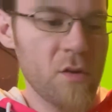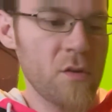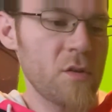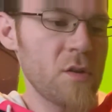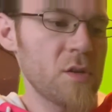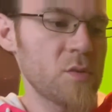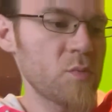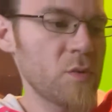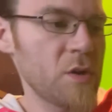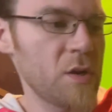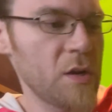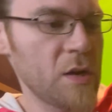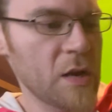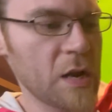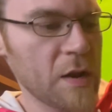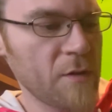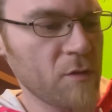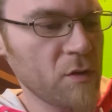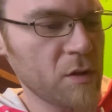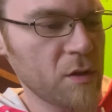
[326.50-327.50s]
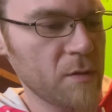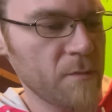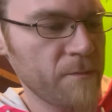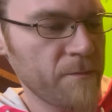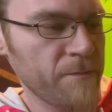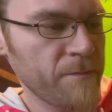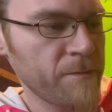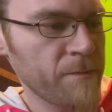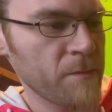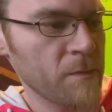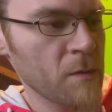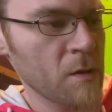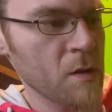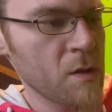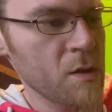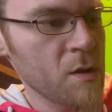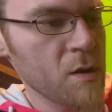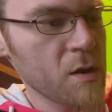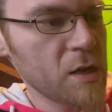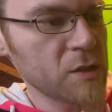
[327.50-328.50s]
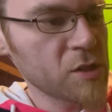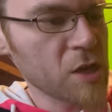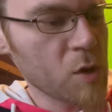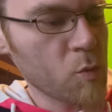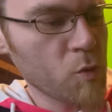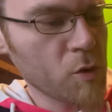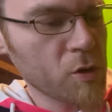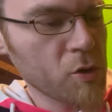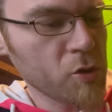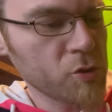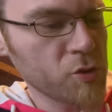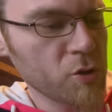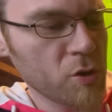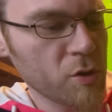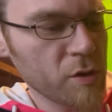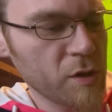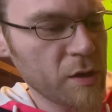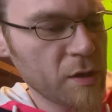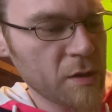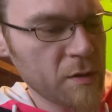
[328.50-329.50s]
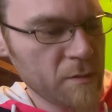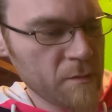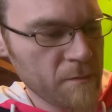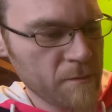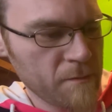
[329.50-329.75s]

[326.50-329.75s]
That's what you need to have on it. A dockworker drone again.